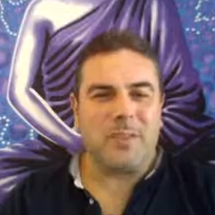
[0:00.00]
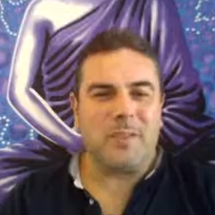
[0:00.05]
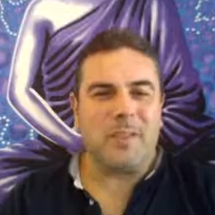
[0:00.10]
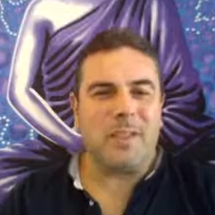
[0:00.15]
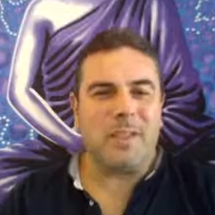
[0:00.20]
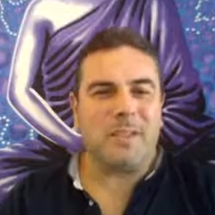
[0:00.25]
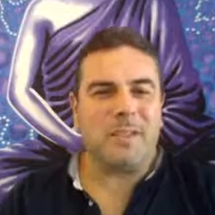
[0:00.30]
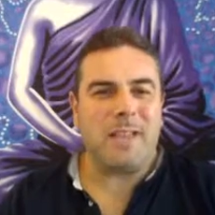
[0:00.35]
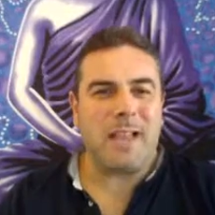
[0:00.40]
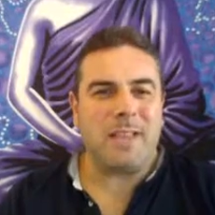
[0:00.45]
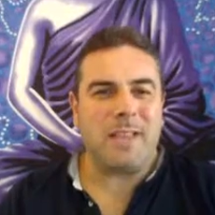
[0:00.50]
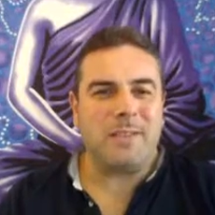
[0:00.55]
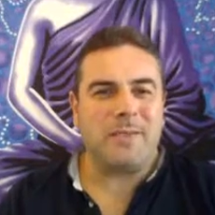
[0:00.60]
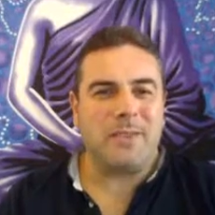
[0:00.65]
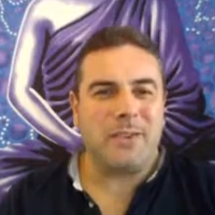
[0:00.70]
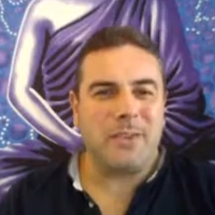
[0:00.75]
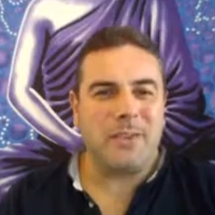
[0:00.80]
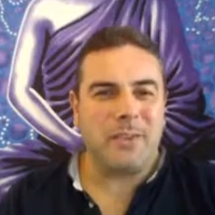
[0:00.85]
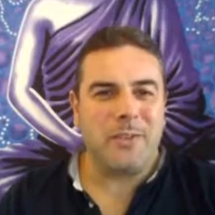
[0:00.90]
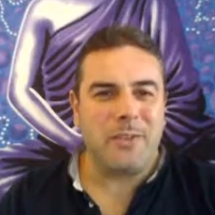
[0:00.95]
Th that's
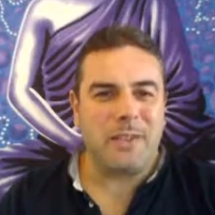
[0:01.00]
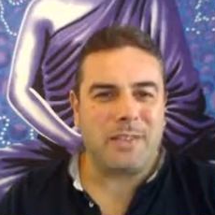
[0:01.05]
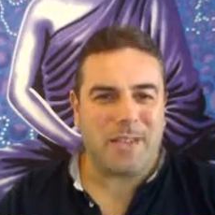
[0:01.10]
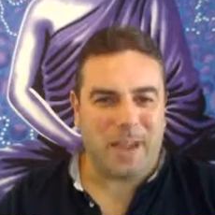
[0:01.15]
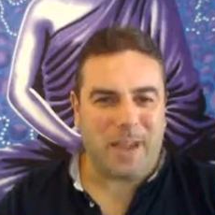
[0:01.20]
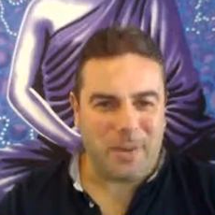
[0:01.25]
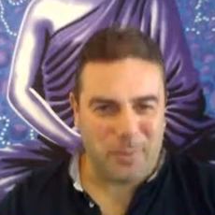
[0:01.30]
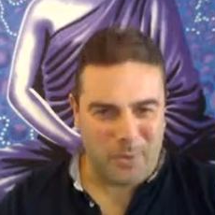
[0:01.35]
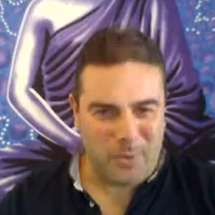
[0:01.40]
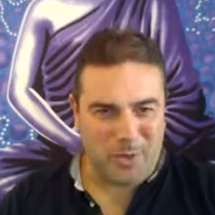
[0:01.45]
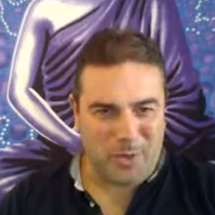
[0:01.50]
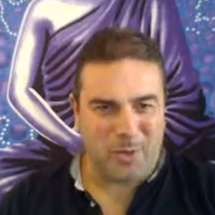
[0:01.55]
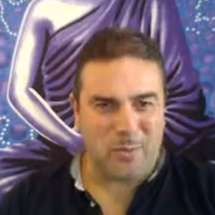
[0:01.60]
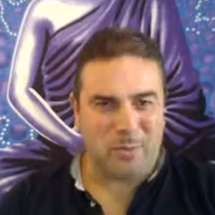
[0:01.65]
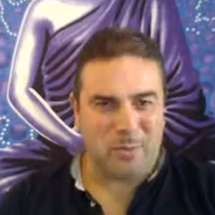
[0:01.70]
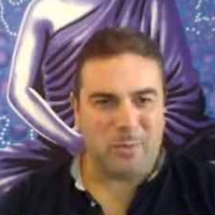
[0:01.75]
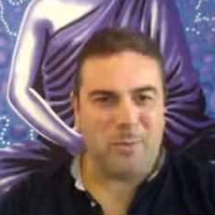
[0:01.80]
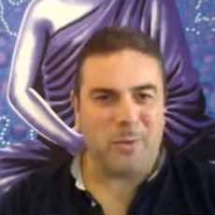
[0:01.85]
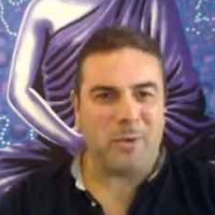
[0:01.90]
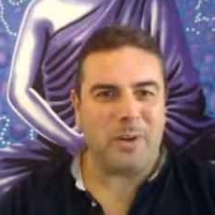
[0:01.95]
for another time. We'll go
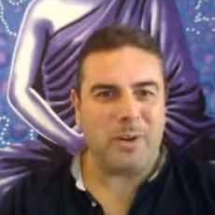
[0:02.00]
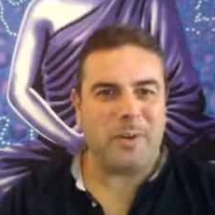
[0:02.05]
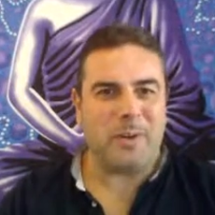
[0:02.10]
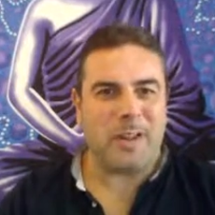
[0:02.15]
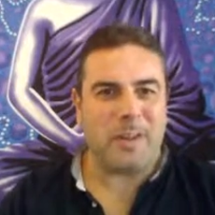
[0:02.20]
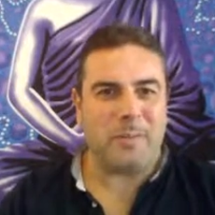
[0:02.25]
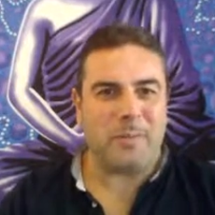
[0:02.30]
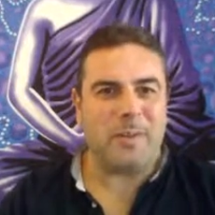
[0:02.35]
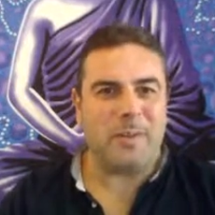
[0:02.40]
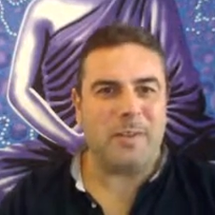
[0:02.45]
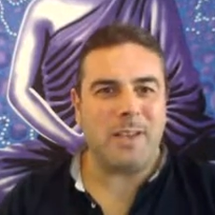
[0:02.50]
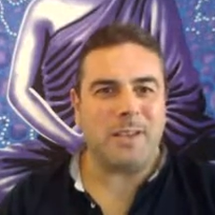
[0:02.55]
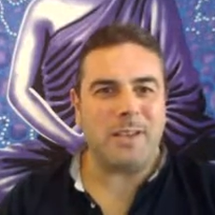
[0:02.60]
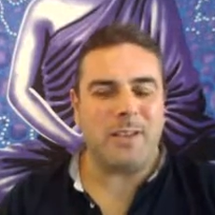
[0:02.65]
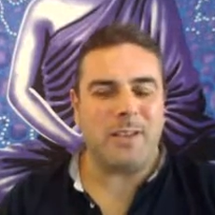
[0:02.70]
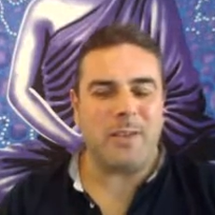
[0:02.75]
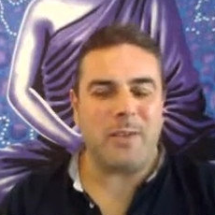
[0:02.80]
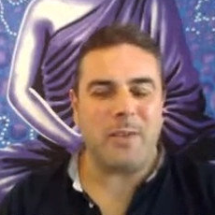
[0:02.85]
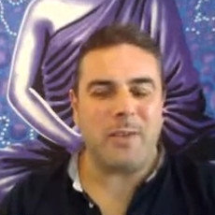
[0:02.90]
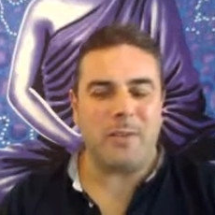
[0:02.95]
more in depth in this
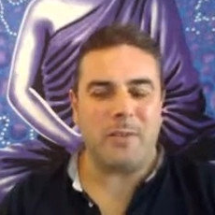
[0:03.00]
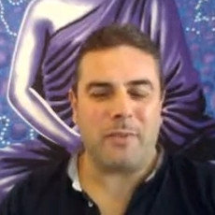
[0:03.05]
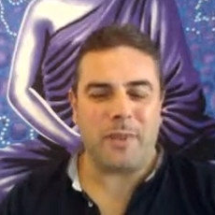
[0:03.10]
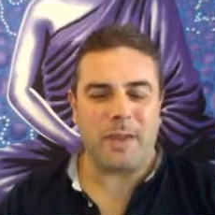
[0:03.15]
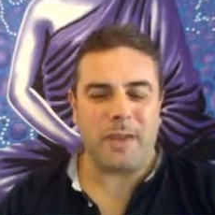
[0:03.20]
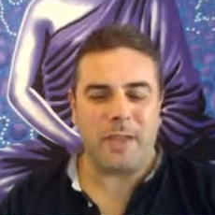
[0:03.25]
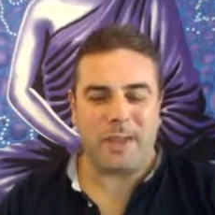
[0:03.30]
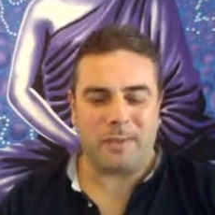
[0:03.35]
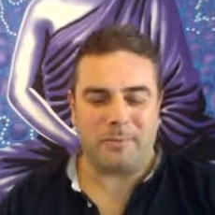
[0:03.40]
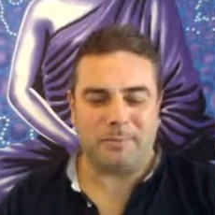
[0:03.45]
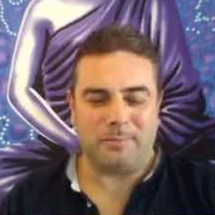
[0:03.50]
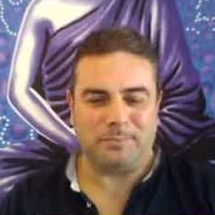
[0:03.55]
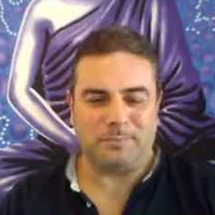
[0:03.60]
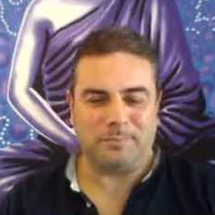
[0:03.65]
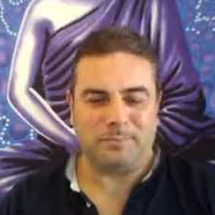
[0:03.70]
in another video.